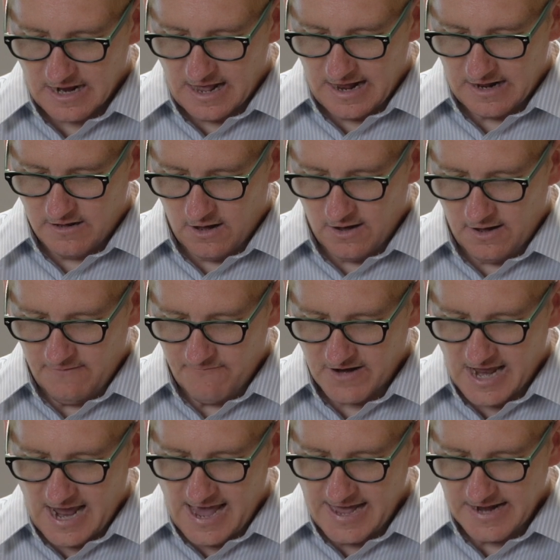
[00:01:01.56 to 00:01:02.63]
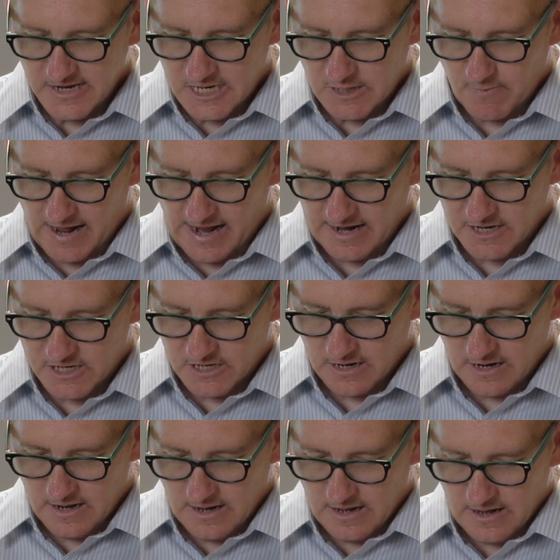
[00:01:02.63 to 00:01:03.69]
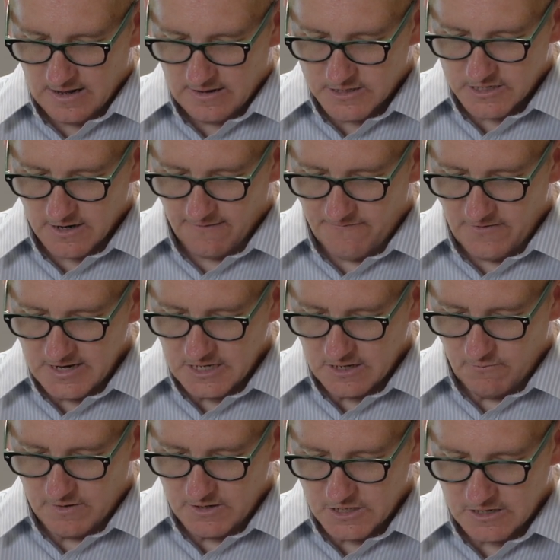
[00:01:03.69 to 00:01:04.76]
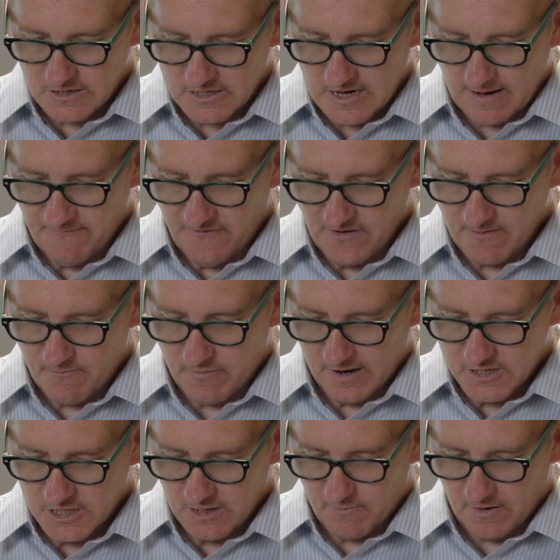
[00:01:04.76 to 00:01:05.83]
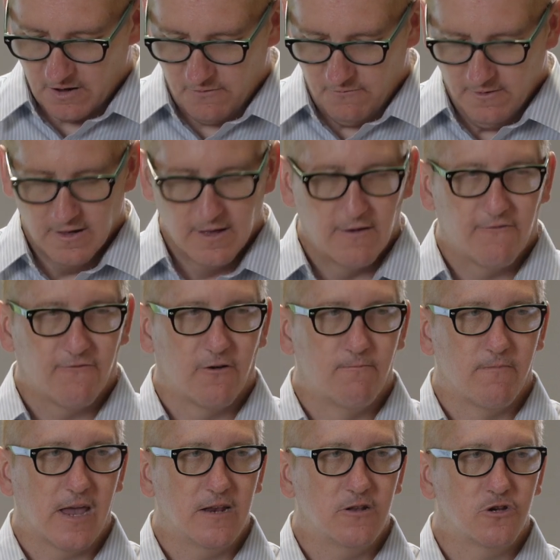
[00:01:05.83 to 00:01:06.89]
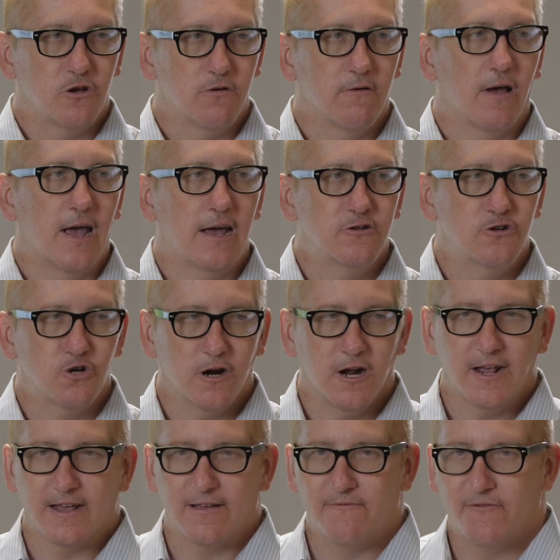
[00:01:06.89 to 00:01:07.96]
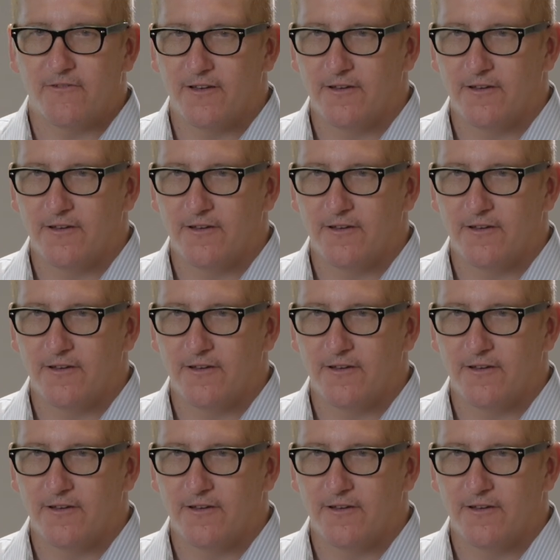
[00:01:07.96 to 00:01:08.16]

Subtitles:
a lot of yard space, so this was something possible for me to achieve.